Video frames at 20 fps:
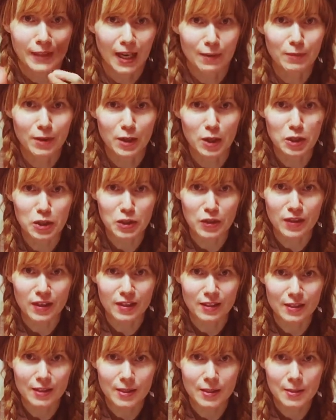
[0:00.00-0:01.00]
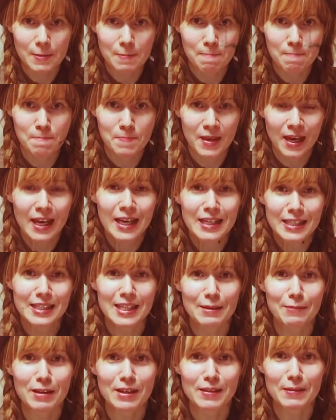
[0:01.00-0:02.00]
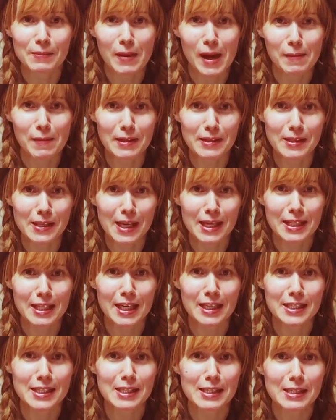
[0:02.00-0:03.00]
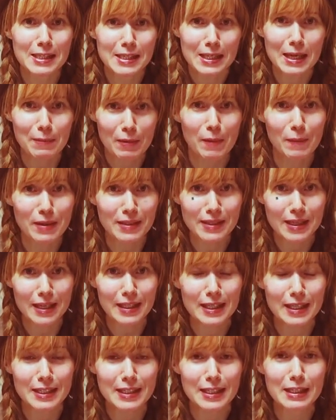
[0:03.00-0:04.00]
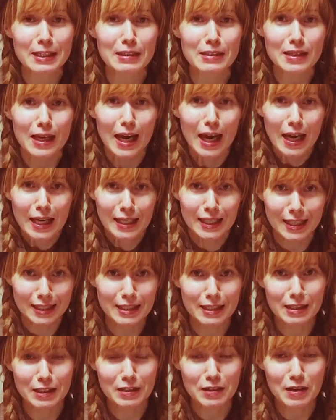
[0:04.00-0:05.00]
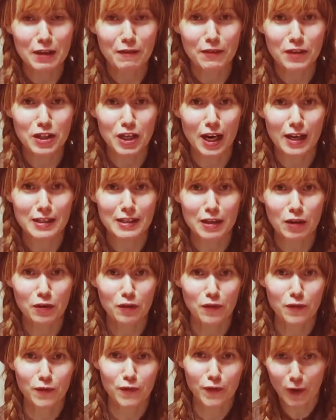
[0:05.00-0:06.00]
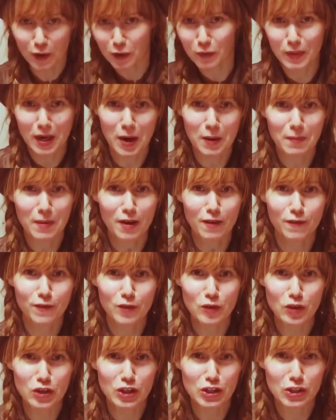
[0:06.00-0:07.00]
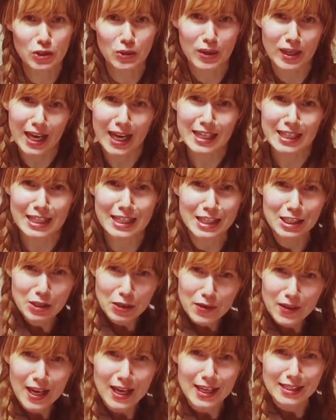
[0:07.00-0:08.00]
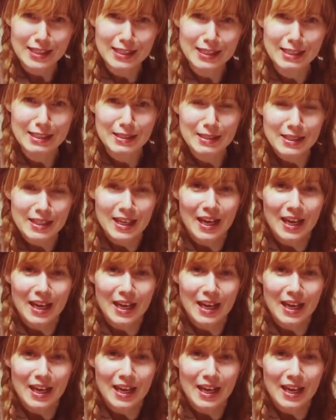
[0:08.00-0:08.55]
I'm gonna do this. Stay by my side, kittens. Kittens, you have the chance now to follow me up Mount Fuji, so let's do this!